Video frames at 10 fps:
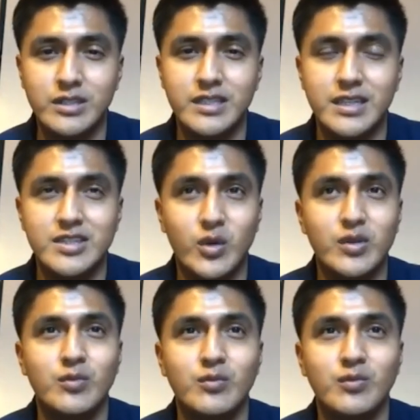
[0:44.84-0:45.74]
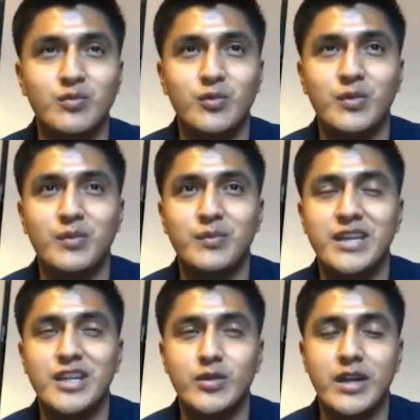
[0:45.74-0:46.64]
enjoy
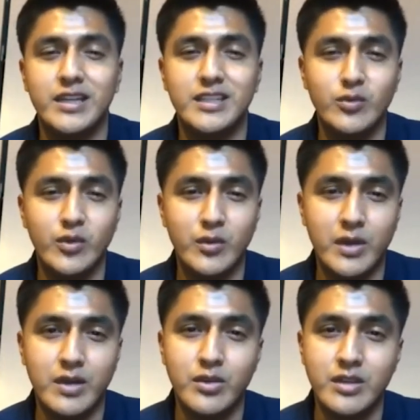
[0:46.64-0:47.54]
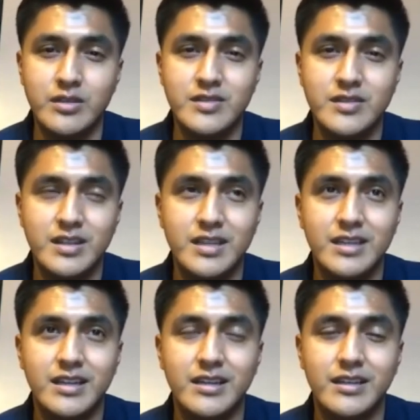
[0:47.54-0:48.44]
interacting with my peers,
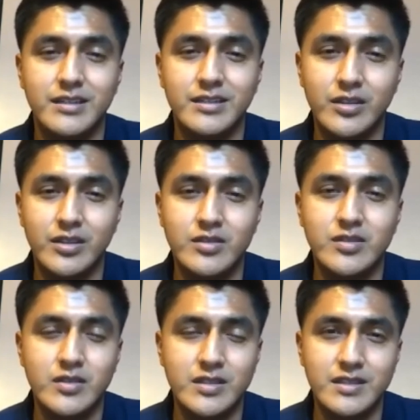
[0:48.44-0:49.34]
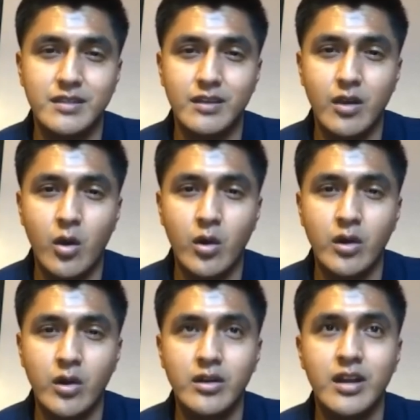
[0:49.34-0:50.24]
uh, the other students in the
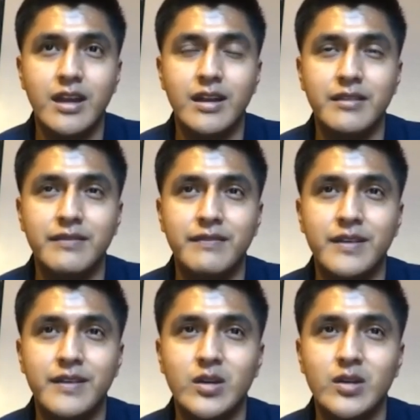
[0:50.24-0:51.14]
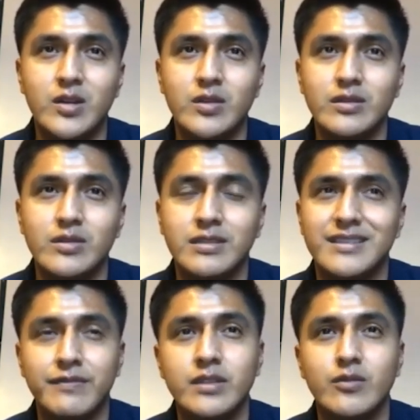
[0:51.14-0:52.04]
cohort. I felt like I
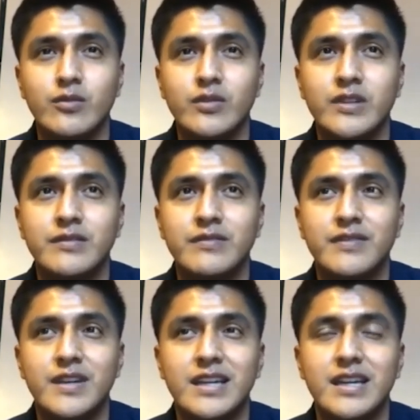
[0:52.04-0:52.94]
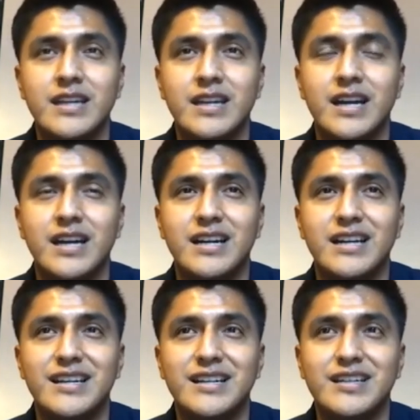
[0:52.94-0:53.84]
feel like we've
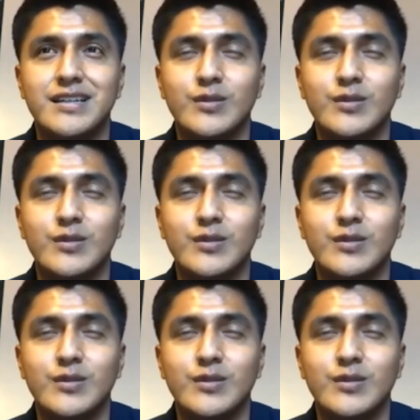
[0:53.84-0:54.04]
uh,